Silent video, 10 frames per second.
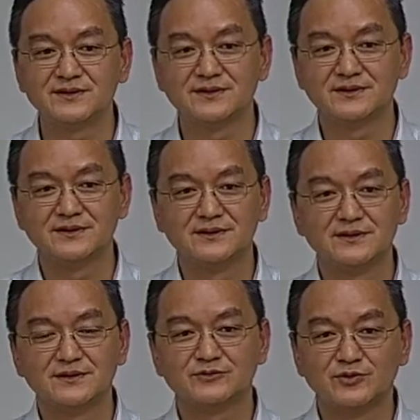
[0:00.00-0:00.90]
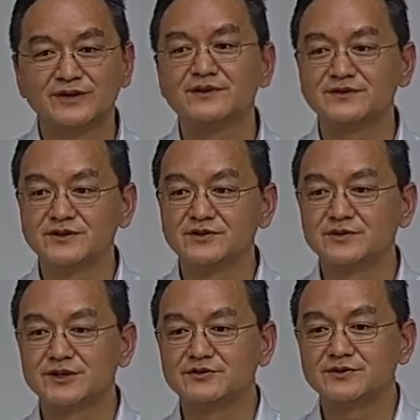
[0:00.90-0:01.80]
the driving
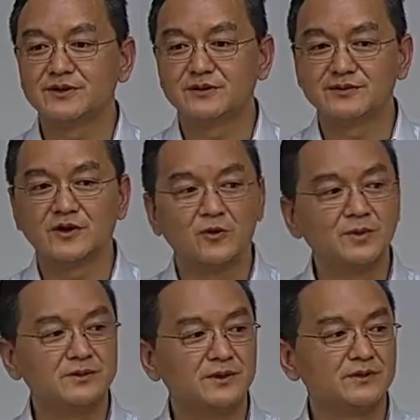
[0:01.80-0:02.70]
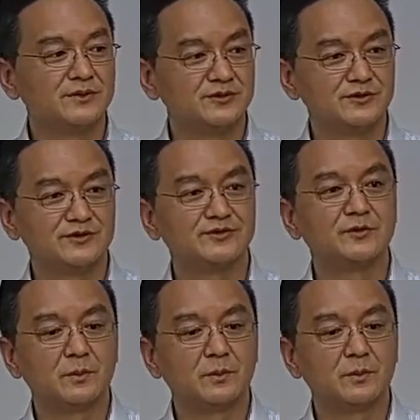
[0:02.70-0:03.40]
situation on the open road is just